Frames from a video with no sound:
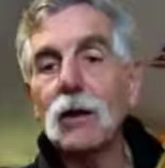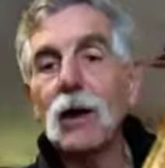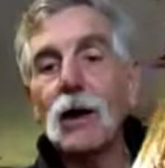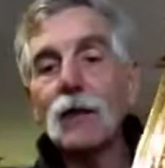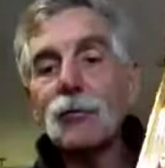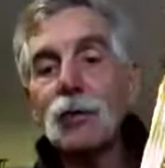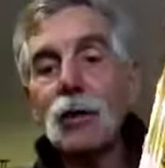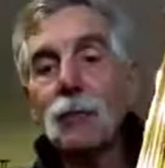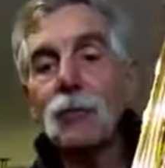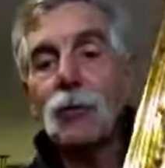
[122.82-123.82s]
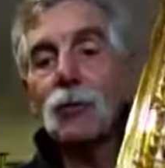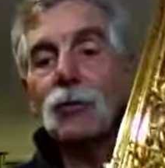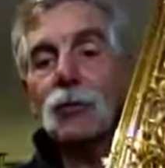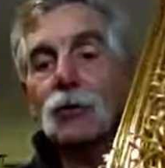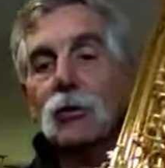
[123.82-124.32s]
high F sharp,
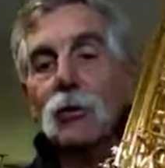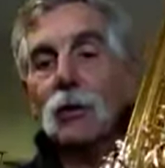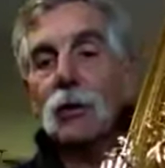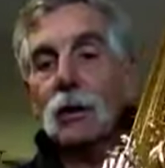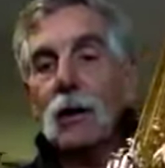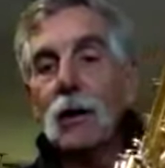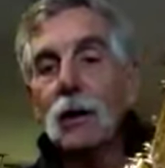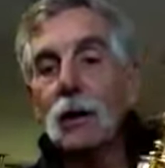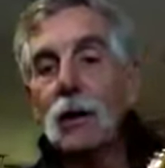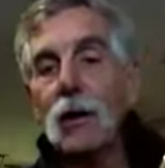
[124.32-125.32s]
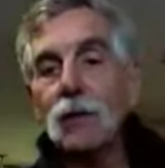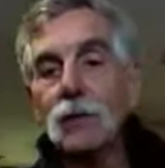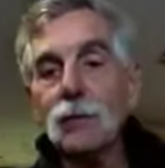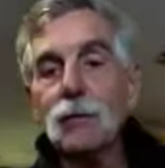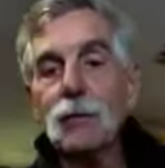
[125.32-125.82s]
which you don't get on a lot
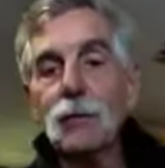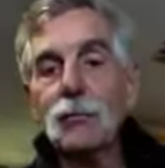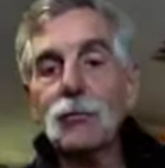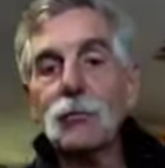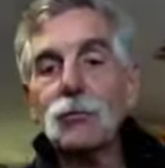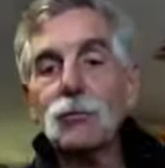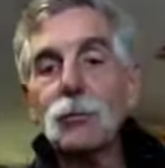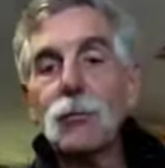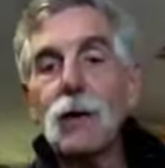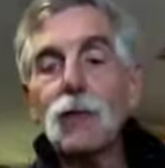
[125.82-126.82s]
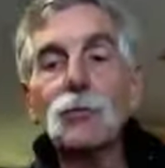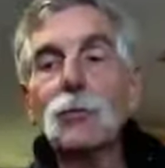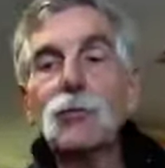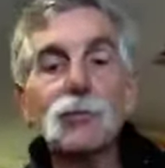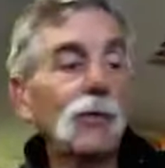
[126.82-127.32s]
of student models,
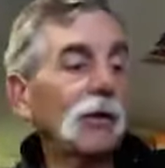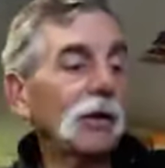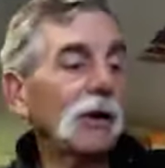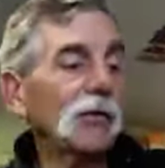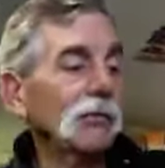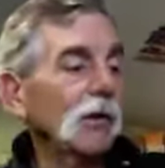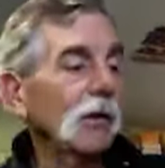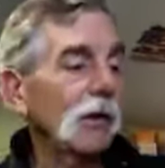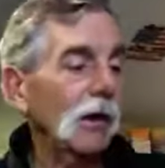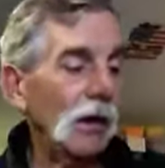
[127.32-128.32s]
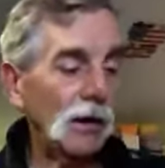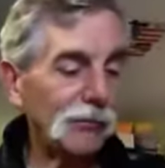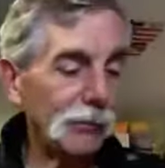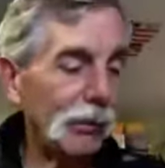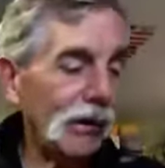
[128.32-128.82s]
which is very nice
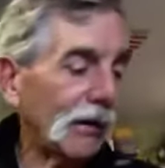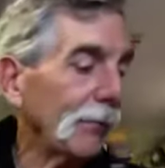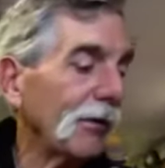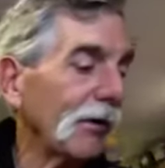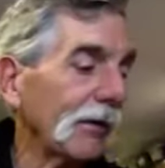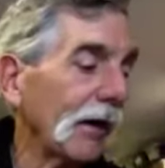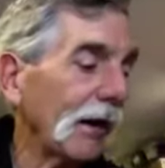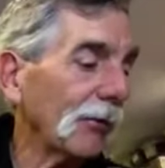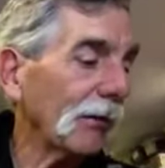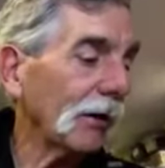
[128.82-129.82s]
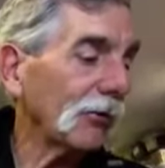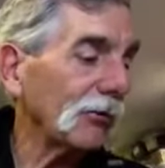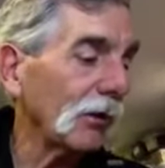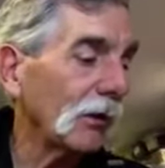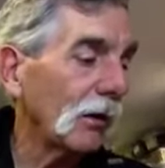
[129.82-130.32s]
for playing up there in the high range.
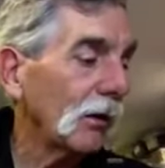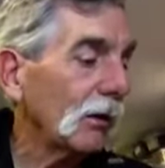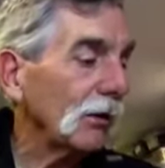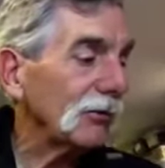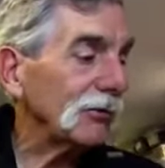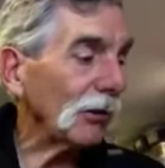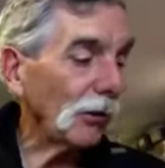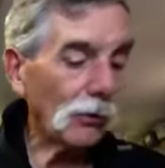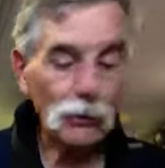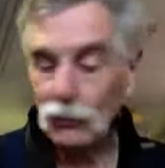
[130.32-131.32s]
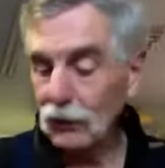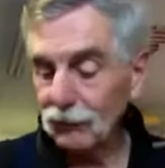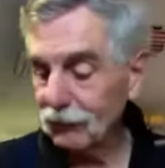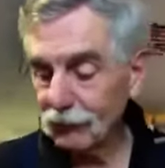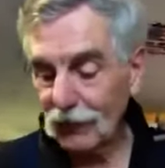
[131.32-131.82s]
So
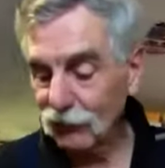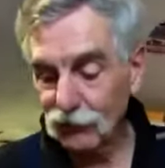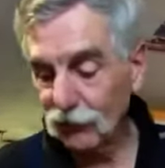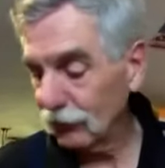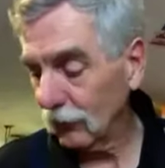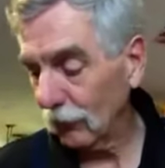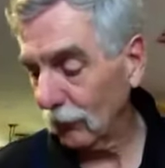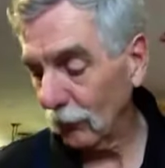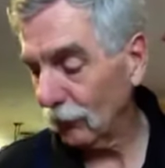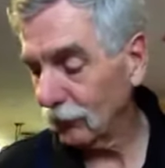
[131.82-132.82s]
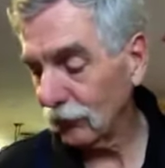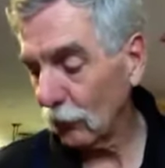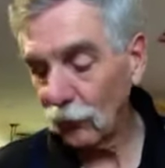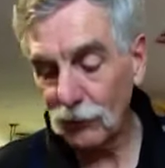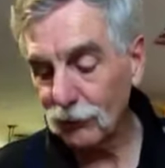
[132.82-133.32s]
it's just a
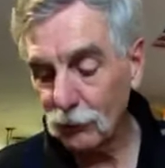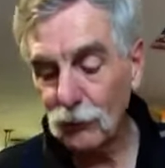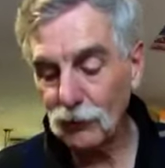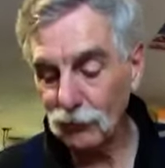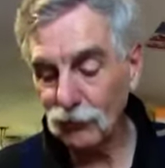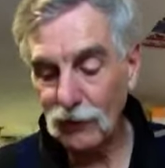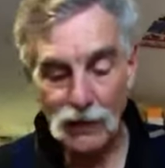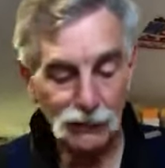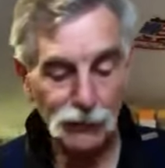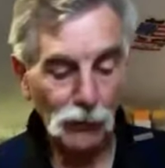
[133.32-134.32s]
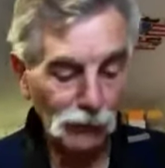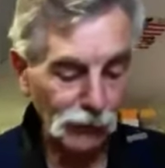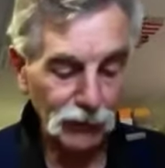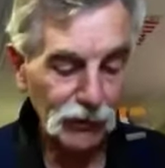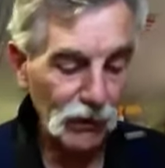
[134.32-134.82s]
wonderful, wonderful saxophone for
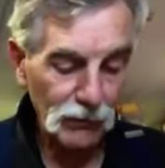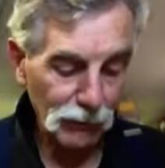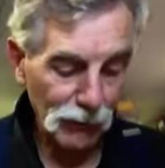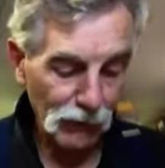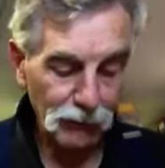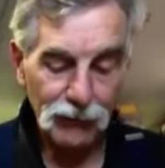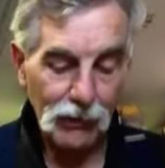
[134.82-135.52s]
the dollar amount.